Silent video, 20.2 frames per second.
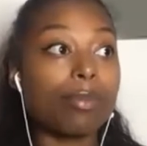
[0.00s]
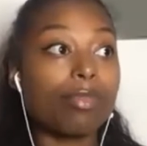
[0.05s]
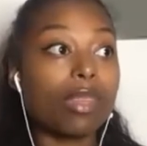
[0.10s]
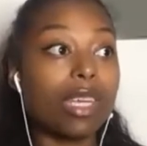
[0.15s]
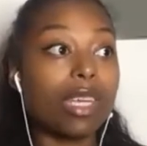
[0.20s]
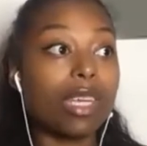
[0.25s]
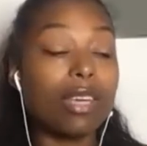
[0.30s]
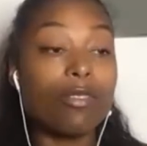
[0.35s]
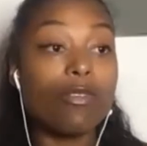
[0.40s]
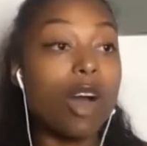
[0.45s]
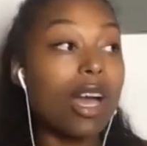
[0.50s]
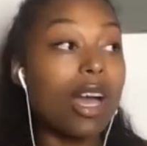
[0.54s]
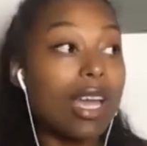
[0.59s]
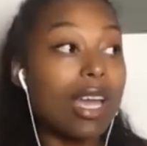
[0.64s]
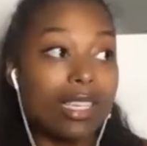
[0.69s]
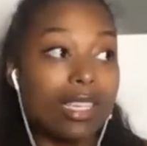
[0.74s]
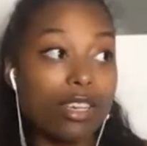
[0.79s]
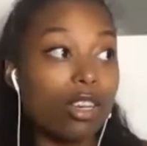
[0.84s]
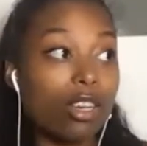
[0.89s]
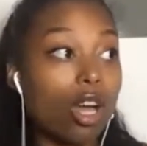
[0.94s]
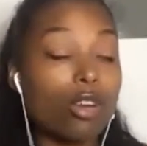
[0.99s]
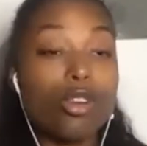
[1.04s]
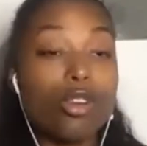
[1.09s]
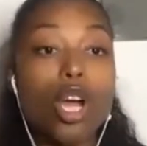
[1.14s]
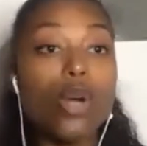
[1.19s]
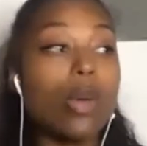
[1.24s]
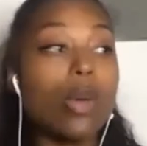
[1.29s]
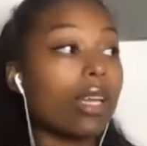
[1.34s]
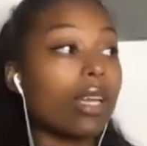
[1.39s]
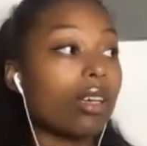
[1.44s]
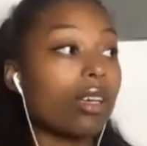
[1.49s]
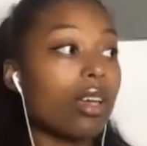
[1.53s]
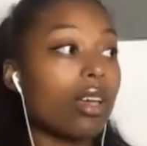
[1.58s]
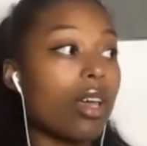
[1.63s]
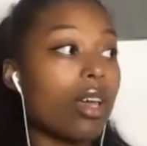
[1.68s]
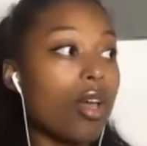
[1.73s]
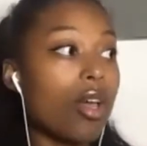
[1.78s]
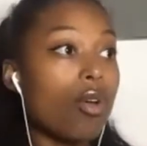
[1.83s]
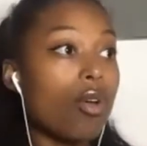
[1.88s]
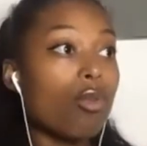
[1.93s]
he fired not
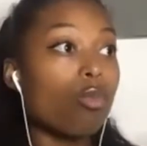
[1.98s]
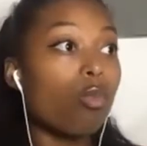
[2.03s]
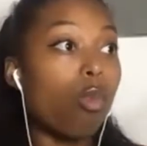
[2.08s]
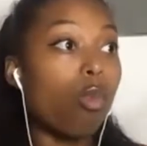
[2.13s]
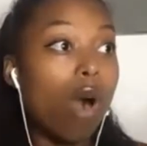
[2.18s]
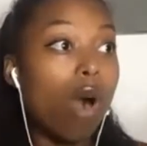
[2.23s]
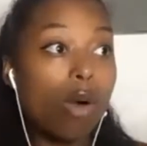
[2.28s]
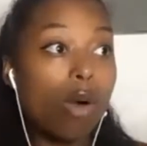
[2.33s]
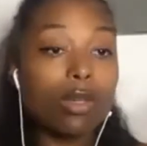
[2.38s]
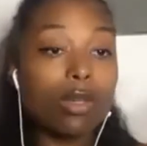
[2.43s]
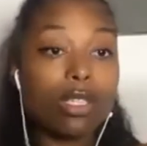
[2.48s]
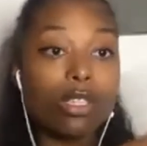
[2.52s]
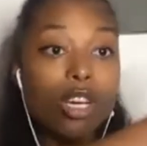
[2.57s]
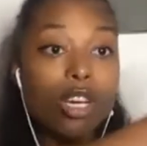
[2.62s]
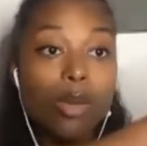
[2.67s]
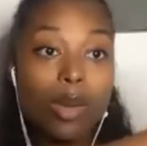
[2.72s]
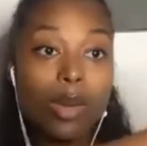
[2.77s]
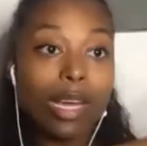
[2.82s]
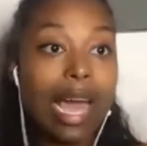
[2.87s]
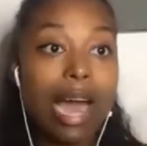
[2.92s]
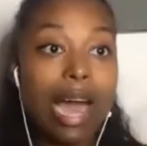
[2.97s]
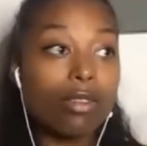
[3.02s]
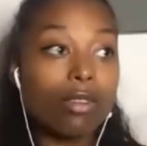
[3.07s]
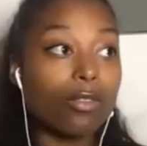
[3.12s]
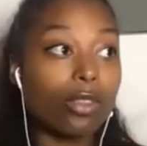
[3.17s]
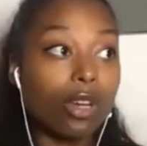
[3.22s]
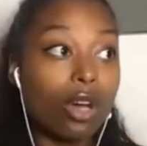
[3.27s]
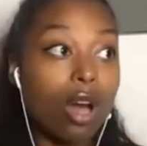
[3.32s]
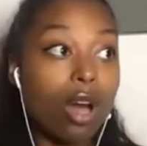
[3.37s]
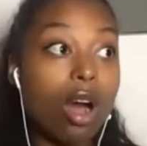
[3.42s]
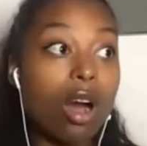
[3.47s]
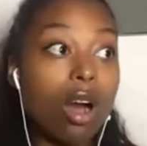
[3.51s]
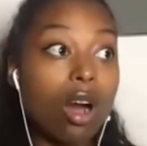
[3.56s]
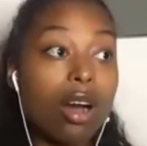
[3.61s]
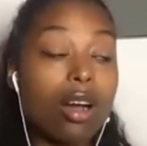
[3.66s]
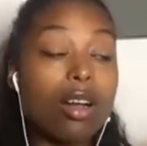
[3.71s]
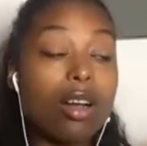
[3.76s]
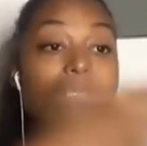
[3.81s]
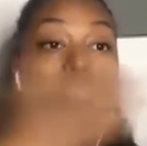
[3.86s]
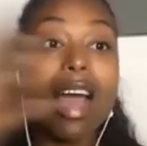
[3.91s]
knowing what was coming out of the
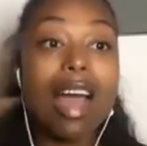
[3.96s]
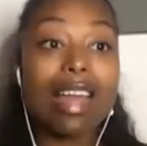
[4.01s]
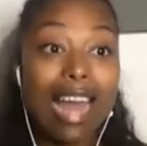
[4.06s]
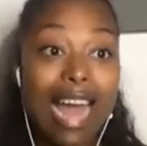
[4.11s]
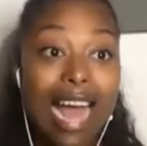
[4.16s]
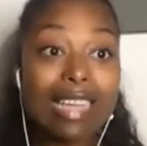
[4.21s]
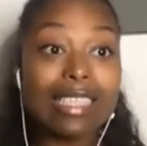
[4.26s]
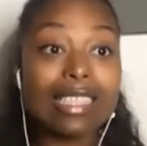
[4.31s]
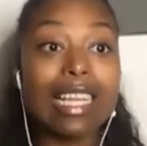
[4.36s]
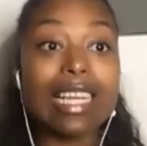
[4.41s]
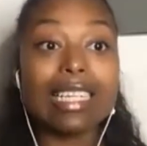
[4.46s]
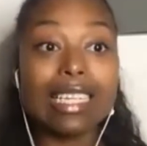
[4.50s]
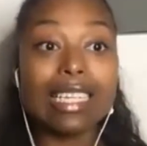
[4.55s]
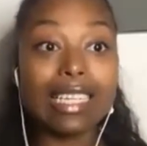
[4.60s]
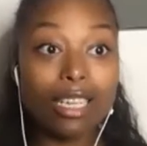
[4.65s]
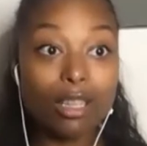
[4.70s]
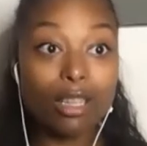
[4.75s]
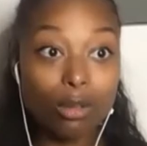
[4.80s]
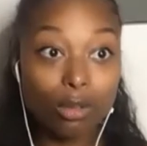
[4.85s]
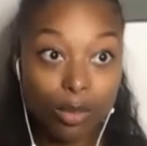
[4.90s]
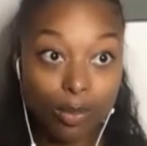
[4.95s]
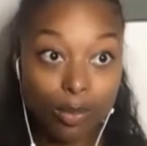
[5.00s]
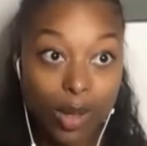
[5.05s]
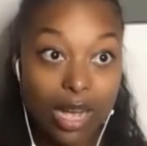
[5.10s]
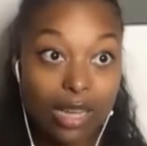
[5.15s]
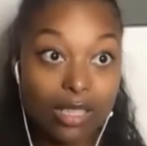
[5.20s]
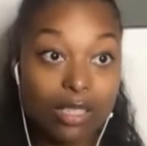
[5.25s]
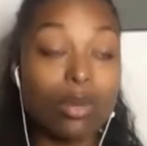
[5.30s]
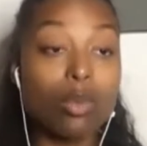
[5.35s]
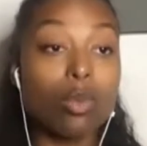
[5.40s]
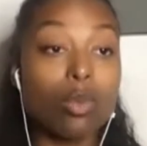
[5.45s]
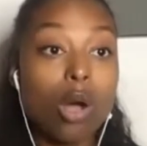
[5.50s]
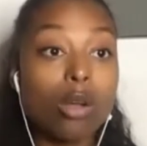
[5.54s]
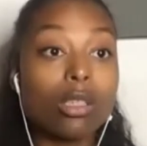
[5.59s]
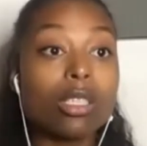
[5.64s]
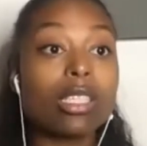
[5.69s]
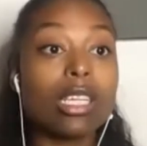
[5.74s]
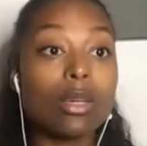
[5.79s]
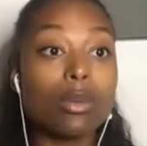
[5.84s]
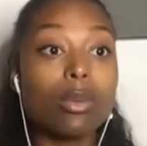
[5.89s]
car, and accidentally killed a person
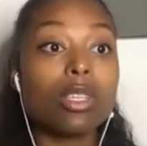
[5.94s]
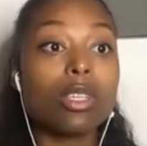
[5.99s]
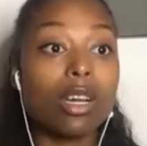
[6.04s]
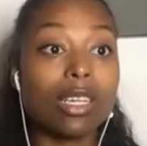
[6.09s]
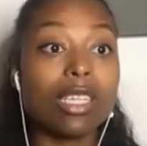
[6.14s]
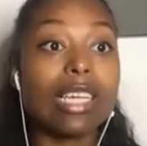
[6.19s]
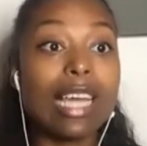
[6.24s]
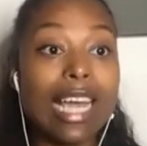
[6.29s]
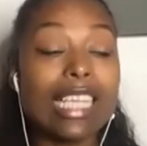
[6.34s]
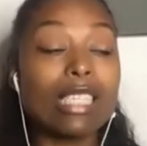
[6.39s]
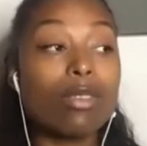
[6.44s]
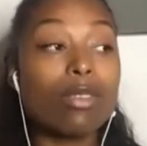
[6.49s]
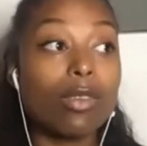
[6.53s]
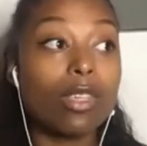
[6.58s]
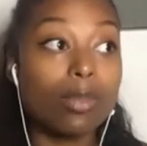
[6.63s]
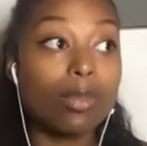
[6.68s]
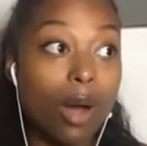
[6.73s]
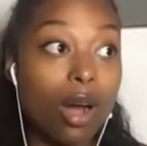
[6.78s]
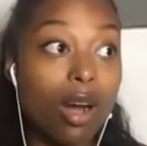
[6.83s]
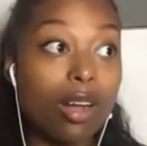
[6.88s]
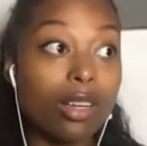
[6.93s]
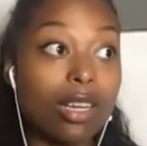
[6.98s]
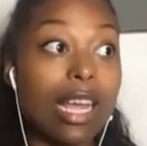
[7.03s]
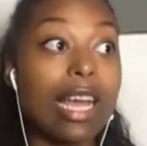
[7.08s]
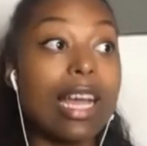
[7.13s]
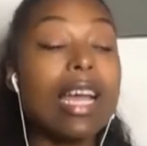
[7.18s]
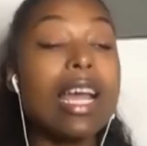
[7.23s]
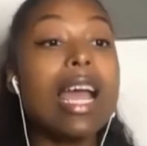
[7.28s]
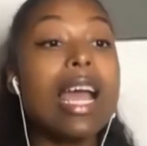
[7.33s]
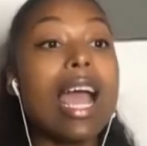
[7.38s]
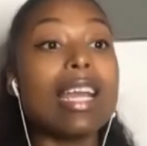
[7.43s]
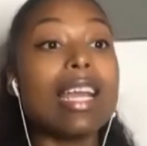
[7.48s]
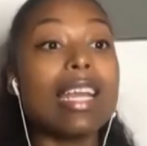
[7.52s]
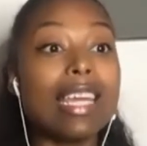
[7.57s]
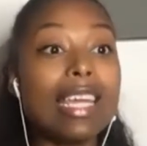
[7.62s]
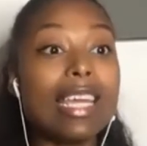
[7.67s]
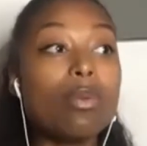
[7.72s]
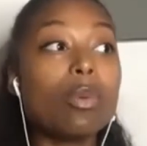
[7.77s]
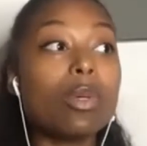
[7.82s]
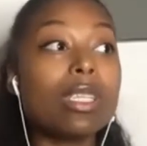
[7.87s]
whilst he was on a case with his partner. And
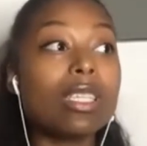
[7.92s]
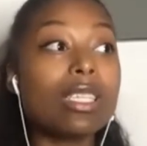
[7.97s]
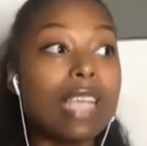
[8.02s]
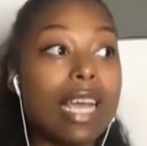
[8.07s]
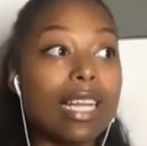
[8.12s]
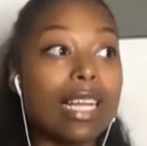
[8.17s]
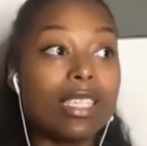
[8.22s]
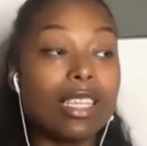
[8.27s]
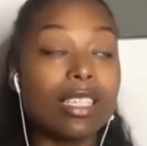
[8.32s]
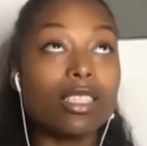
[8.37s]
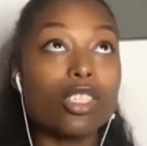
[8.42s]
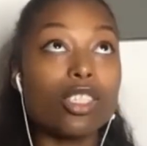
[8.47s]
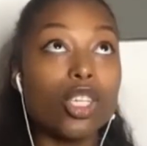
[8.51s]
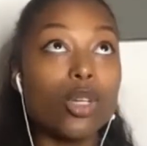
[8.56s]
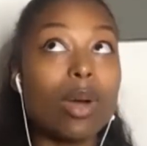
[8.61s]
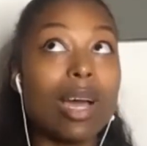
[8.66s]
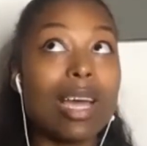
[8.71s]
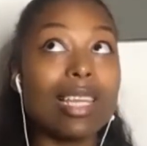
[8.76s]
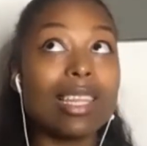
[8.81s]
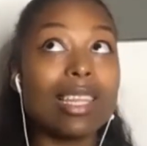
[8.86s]
he was sentenced to,